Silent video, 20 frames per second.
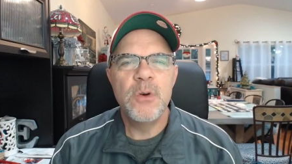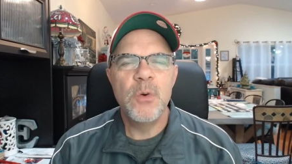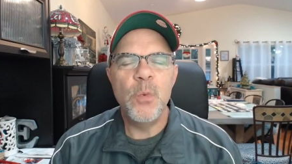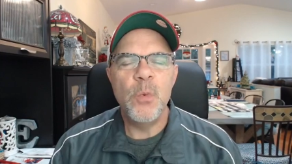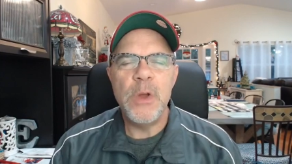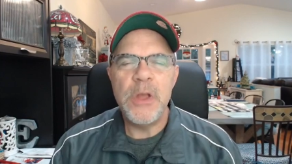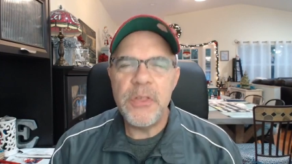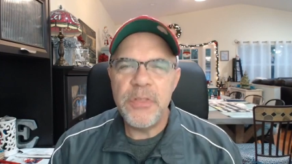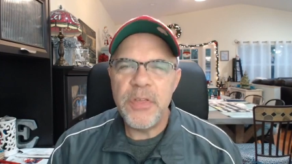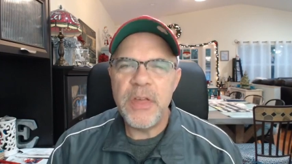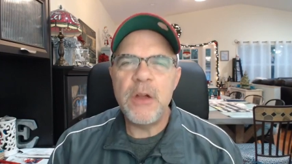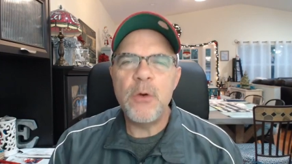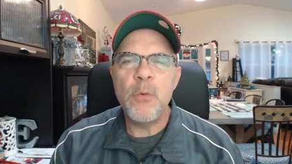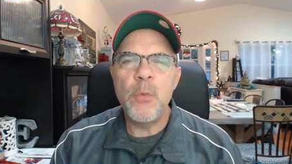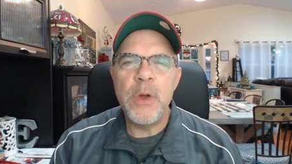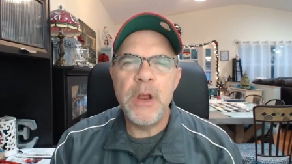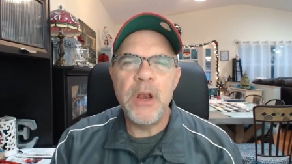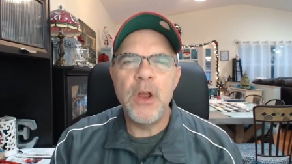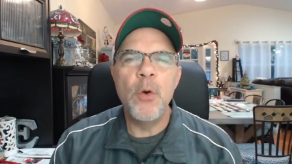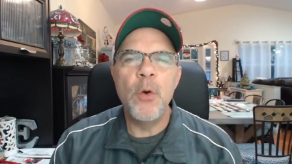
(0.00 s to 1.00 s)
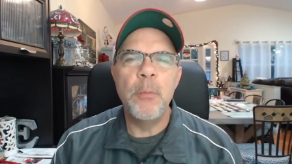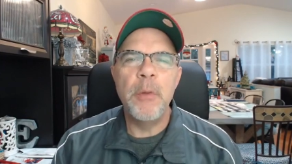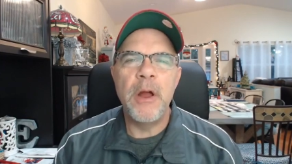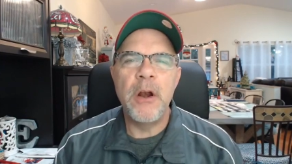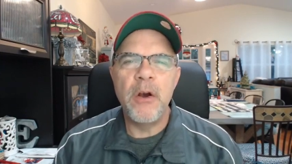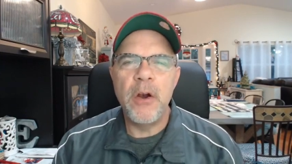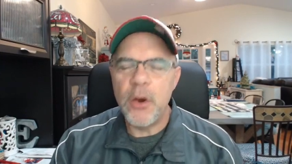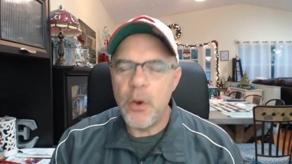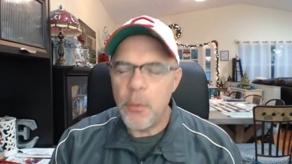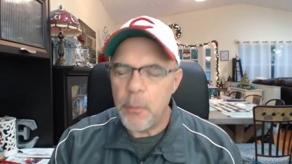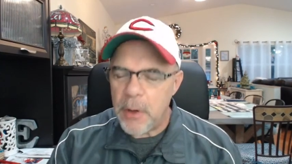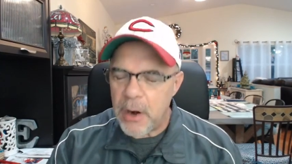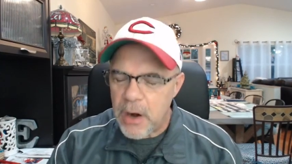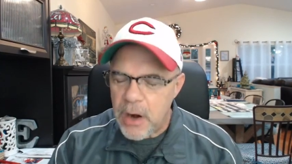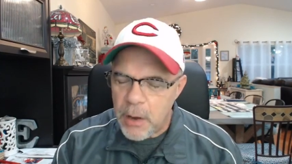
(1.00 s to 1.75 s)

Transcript: We think we know better, and no matter